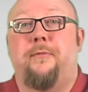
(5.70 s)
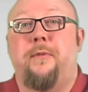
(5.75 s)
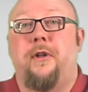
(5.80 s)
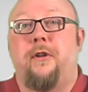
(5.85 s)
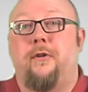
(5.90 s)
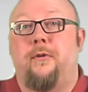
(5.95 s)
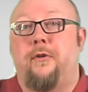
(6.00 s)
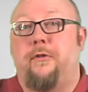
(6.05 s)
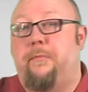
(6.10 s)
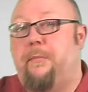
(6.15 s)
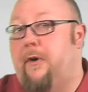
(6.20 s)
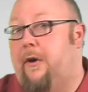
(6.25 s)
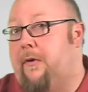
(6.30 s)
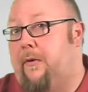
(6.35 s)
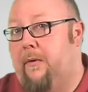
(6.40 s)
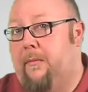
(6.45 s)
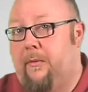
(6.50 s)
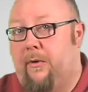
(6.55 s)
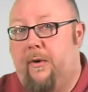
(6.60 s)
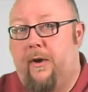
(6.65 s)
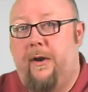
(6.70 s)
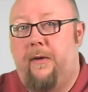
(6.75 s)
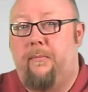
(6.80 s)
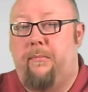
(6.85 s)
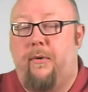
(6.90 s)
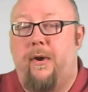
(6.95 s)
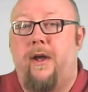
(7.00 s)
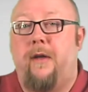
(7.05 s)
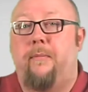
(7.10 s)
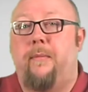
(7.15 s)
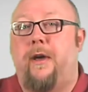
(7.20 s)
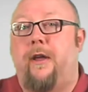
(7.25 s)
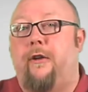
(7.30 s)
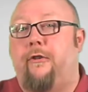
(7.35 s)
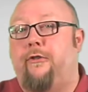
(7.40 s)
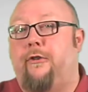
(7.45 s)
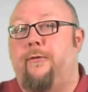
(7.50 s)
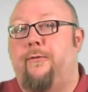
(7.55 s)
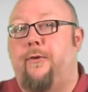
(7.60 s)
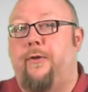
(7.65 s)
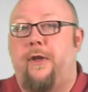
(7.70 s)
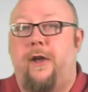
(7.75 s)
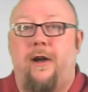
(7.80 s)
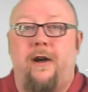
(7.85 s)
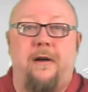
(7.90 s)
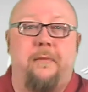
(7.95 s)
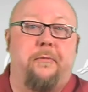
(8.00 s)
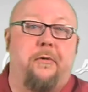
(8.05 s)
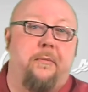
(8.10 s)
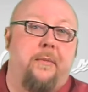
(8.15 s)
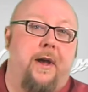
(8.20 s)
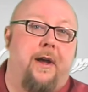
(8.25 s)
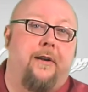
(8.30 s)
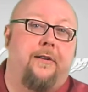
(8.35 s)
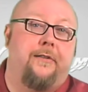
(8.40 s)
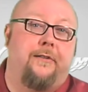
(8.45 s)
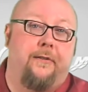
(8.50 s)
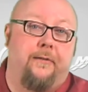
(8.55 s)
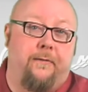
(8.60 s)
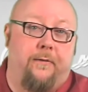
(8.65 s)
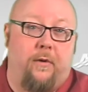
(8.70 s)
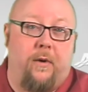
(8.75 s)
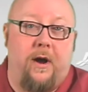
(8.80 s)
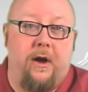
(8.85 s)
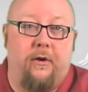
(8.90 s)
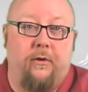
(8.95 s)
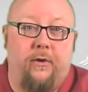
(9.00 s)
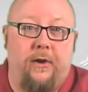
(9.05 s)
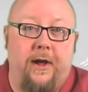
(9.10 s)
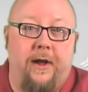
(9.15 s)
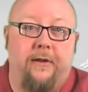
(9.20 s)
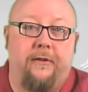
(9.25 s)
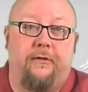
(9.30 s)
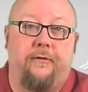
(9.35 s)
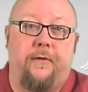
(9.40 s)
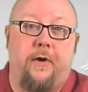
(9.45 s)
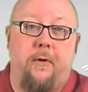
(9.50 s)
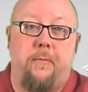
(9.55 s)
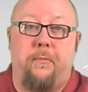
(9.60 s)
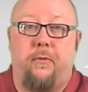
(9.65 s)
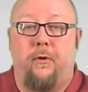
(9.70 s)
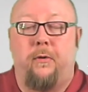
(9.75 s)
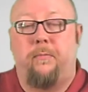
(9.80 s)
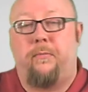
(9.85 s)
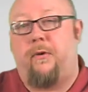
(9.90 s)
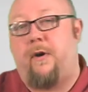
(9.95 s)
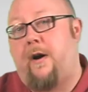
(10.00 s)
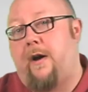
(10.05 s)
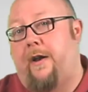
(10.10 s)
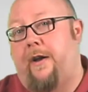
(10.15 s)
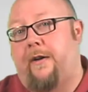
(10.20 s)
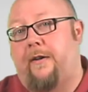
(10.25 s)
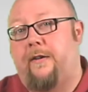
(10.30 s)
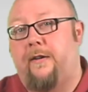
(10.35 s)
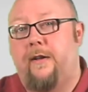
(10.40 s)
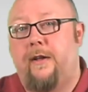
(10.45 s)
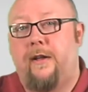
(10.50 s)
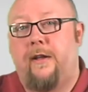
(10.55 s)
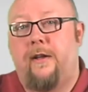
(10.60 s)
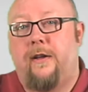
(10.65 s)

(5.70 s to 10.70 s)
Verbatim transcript: Miller with Mercury Marine, brand manager for the Optimax and Verado lines of outboard product.